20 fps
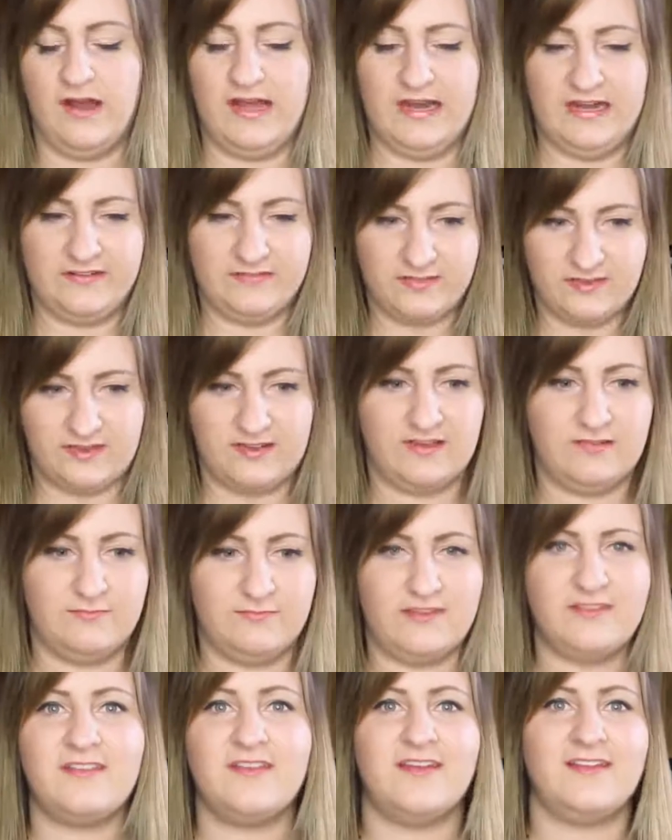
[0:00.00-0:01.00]
And I've say,
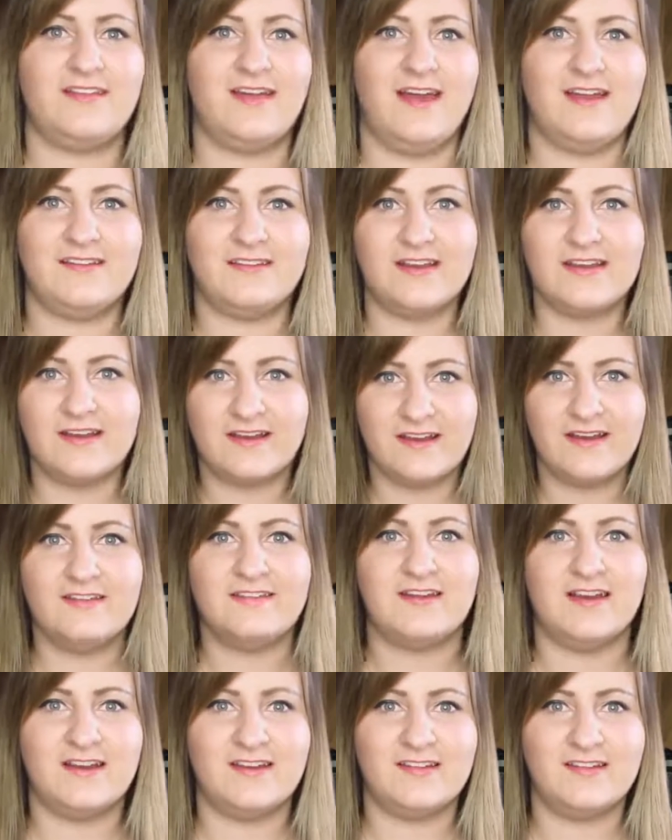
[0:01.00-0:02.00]
been saying that like a
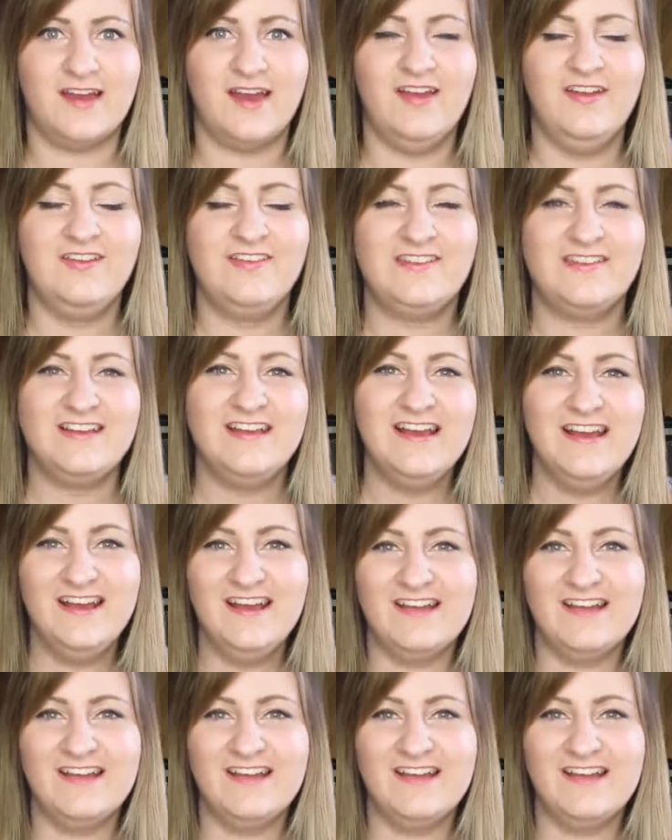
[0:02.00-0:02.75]
ton of times.